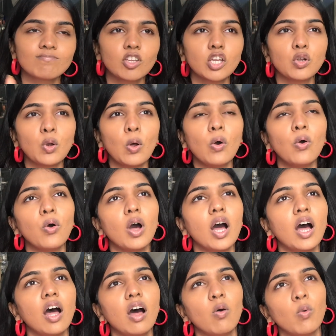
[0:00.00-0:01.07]
you know
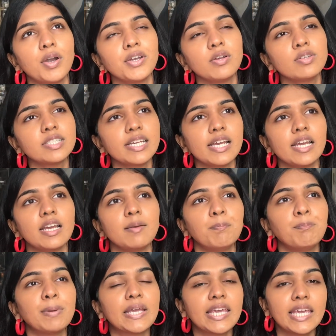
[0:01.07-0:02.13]
uh, what do you
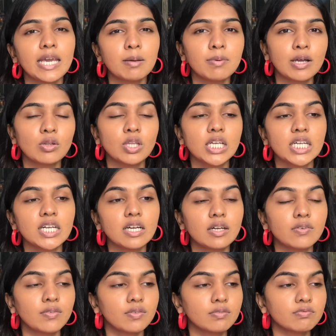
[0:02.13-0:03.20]
say picky about the
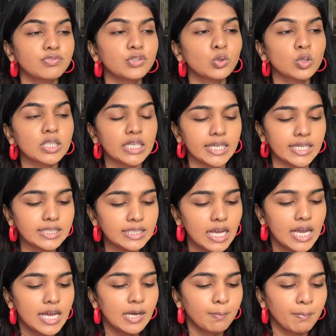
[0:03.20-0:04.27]
few things
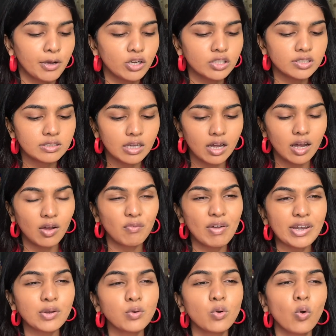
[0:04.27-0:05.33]
because uh,
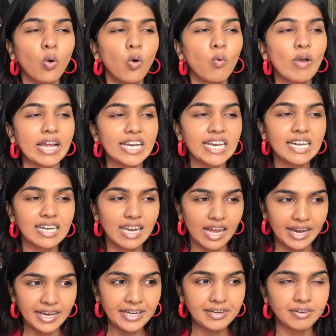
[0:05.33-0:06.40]
when you go very
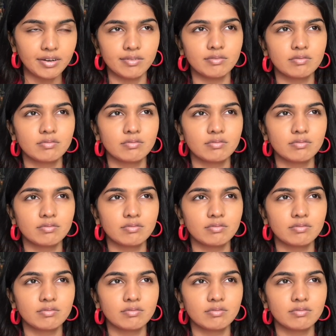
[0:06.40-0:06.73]
light